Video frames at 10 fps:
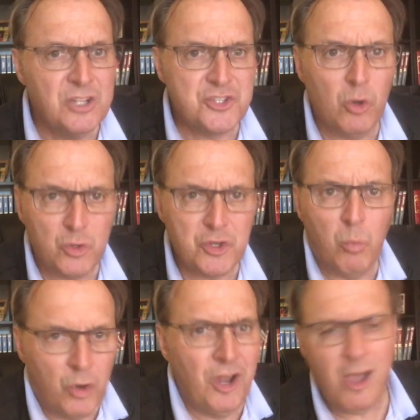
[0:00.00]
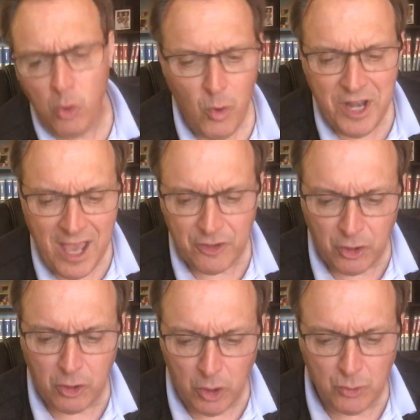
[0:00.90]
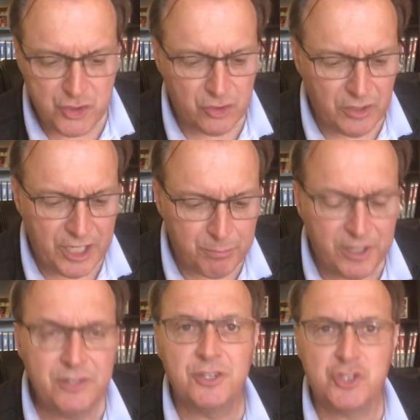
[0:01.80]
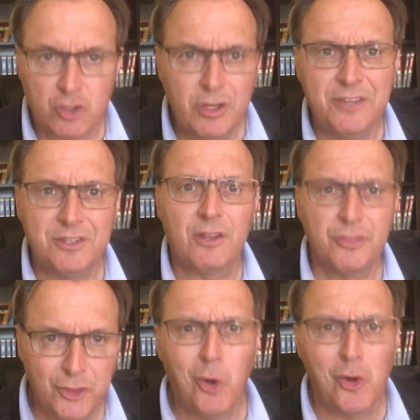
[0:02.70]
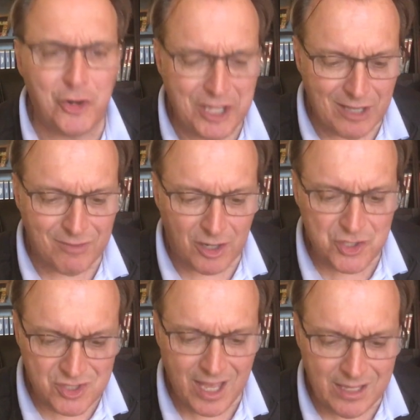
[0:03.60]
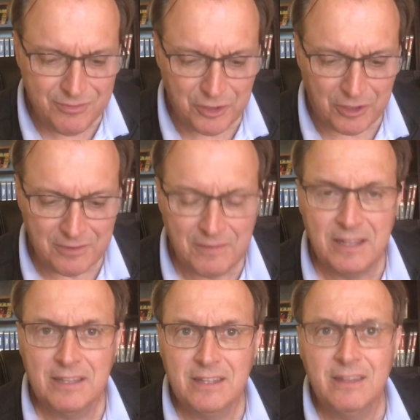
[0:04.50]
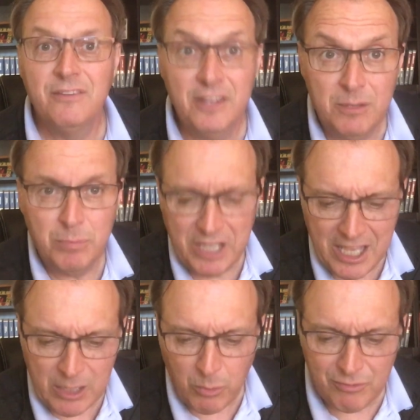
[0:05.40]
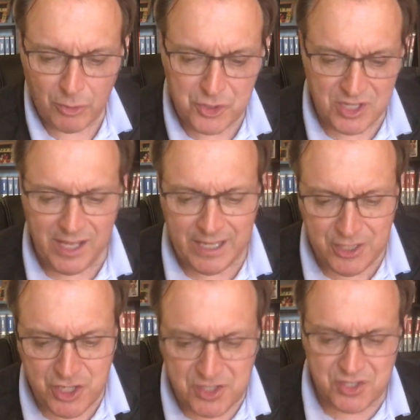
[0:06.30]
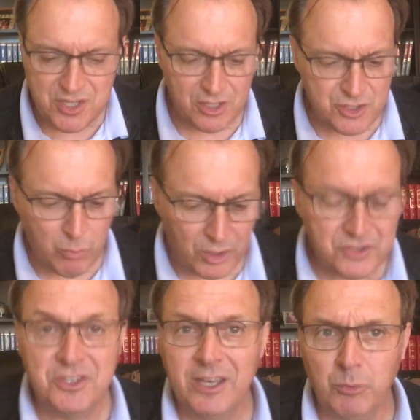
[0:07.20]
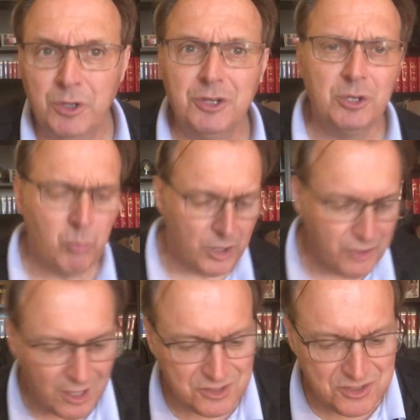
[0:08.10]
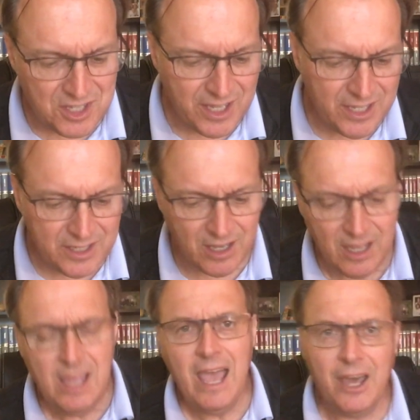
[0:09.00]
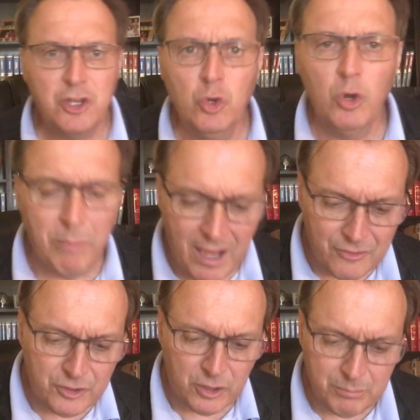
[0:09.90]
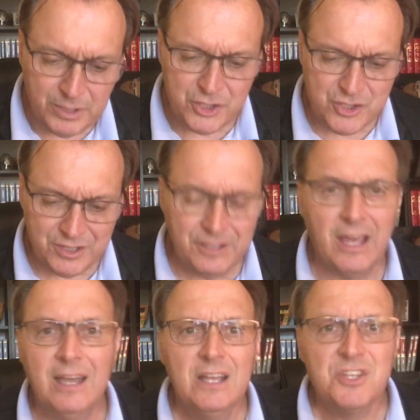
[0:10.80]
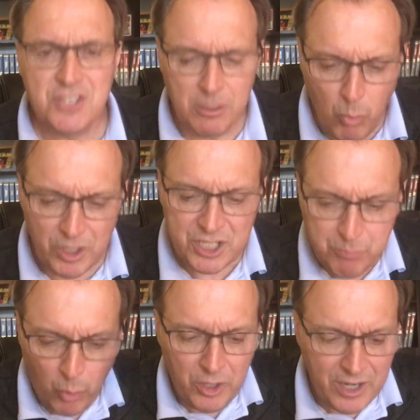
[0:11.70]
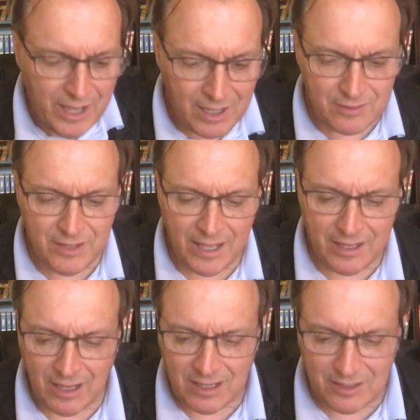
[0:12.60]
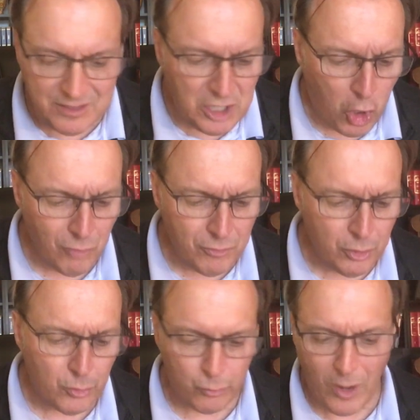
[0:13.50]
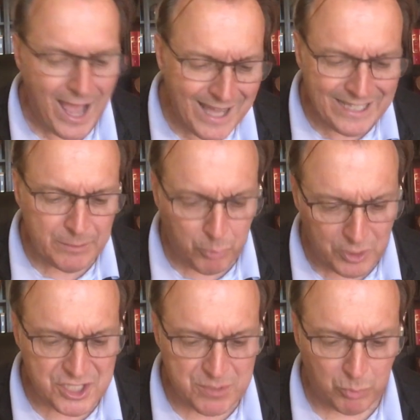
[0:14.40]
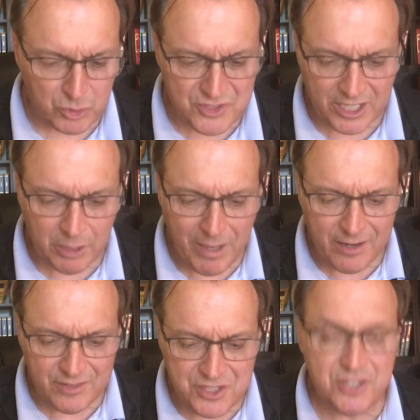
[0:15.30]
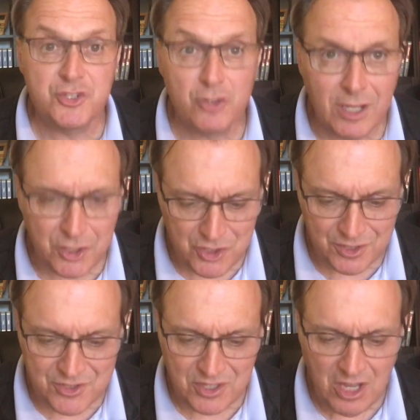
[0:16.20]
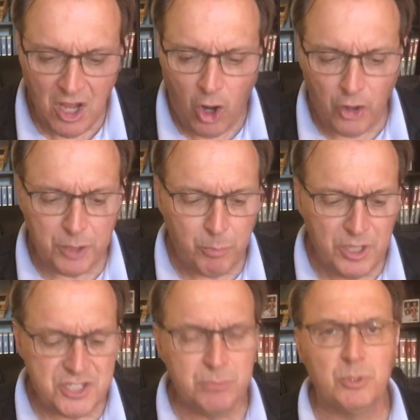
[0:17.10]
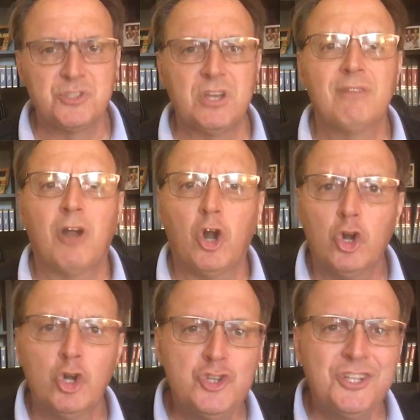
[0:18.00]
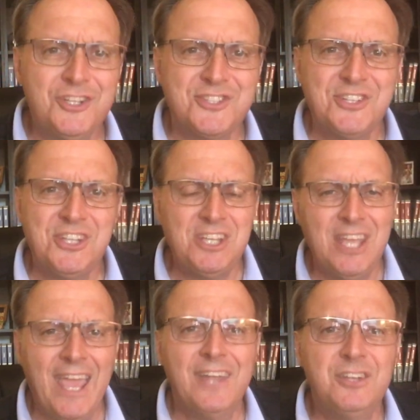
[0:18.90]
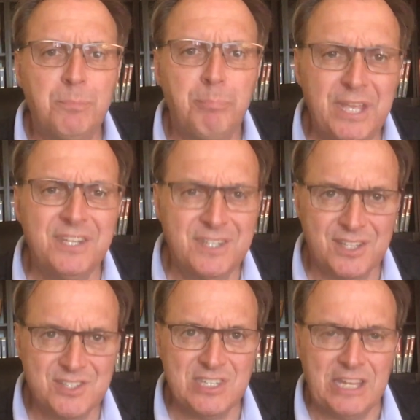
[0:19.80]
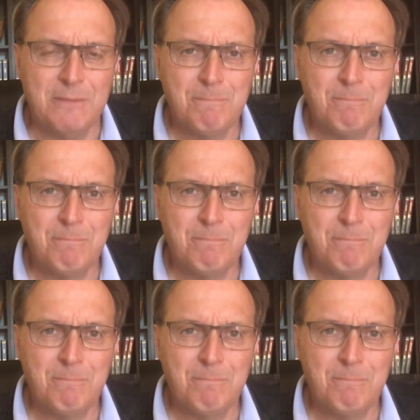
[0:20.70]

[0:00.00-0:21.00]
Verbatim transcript: So, so we're not going out in our own strength, but in the strength and authority of our Savior. Then, beginning with verse 8, Jesus tells them what to take with them, what not to take, uh, how to go about their mission. Uh, someone has pointed out that uh, the overriding principles that come out of these instructions are the principles of urgency and dependency.